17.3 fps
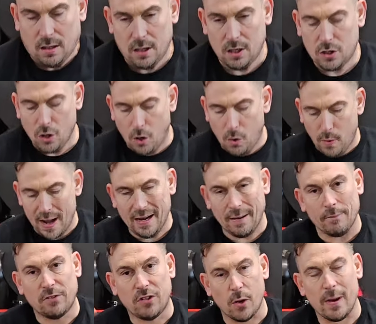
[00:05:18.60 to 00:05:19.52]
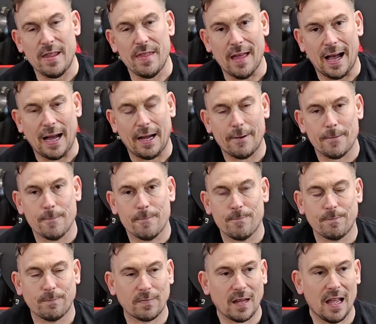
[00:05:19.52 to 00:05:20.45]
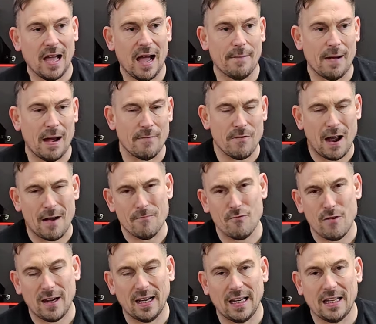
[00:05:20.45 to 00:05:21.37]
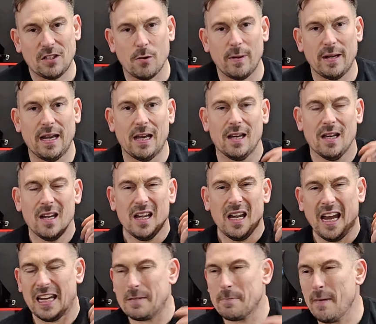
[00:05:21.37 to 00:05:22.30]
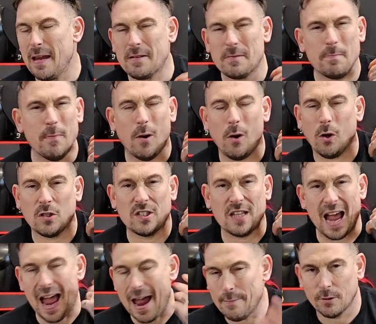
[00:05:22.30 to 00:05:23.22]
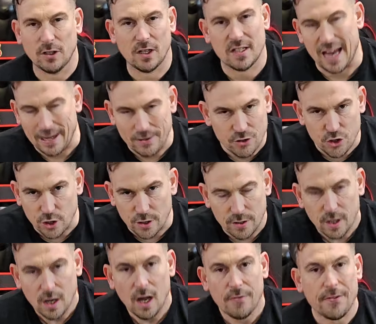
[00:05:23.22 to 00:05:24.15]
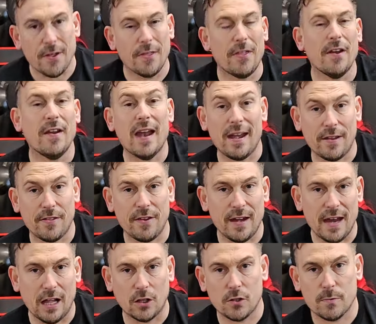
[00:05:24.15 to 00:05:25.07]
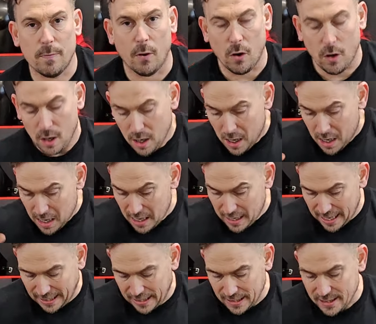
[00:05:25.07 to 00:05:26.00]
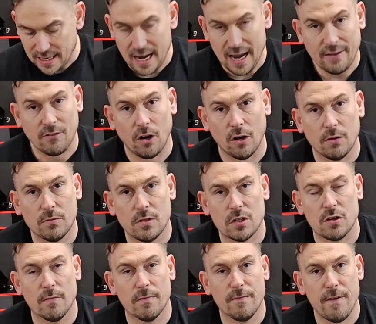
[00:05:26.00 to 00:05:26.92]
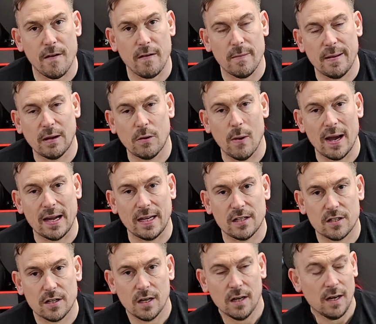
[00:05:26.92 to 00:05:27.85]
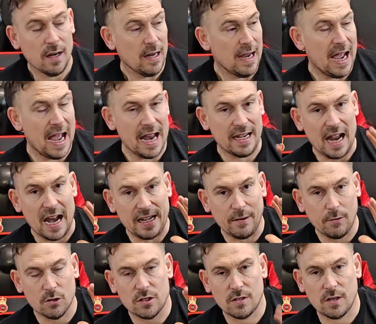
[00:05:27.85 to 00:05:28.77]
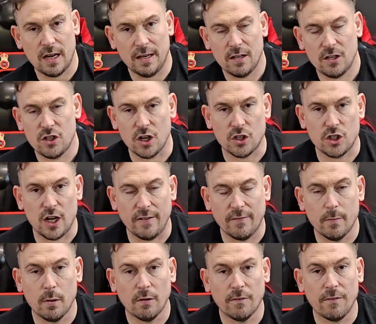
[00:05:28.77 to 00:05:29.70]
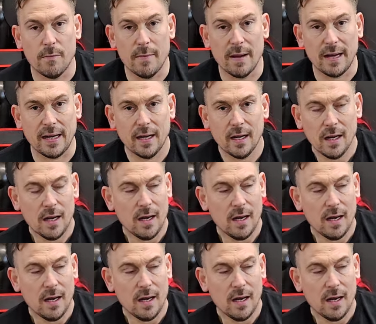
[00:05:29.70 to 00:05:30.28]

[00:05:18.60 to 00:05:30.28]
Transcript: So when I'm doing that, I'm really doing it. It's more time under tension than anything else. But like I say, I got up to some very big weights, and it was achievable for me.